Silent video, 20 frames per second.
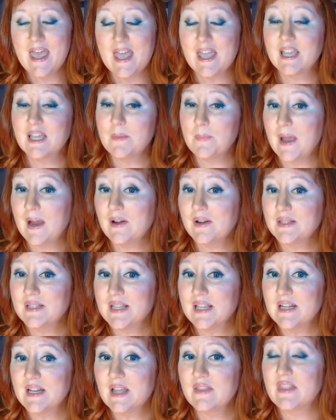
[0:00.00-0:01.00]
In
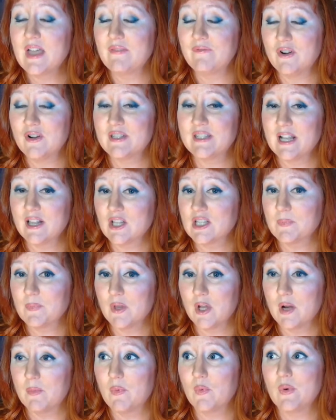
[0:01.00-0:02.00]
comparison, that first seller's
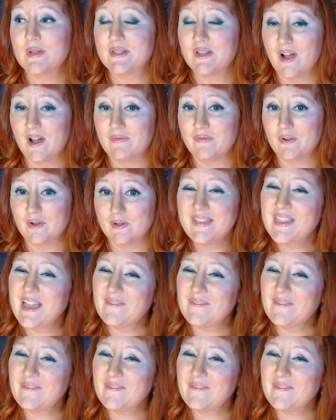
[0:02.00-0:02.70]
blurb was awful.